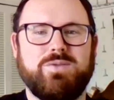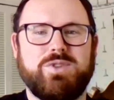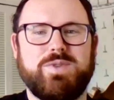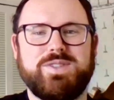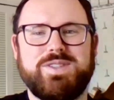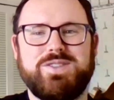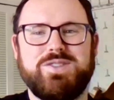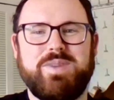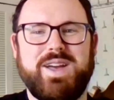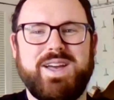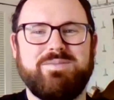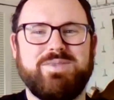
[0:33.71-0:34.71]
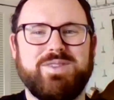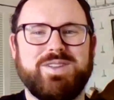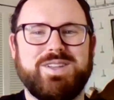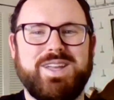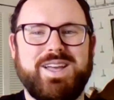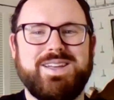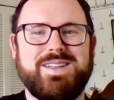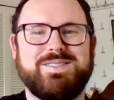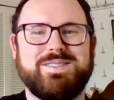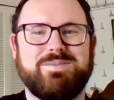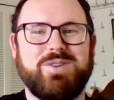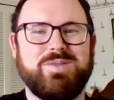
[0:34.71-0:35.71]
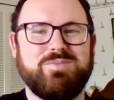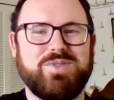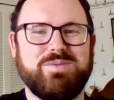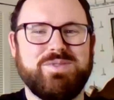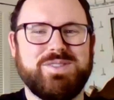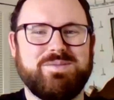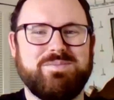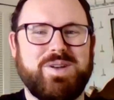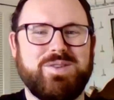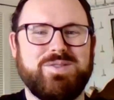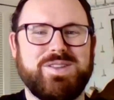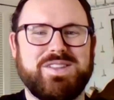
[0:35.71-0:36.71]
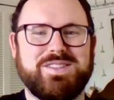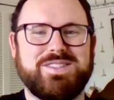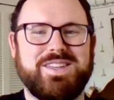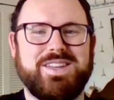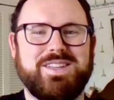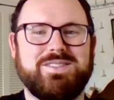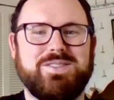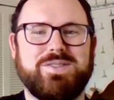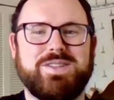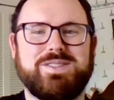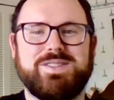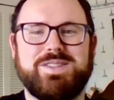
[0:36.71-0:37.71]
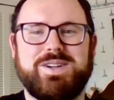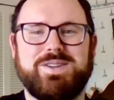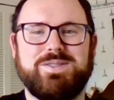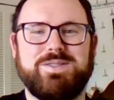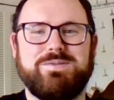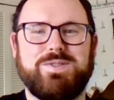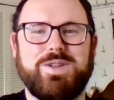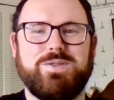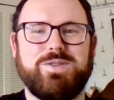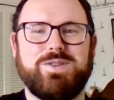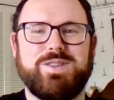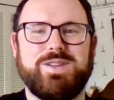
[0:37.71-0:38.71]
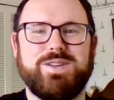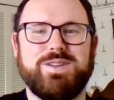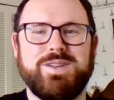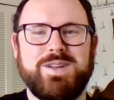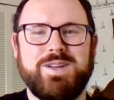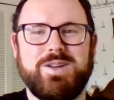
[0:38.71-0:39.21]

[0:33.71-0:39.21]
which wasn't too bad, but had some on-premise components that don't necessarily flow into the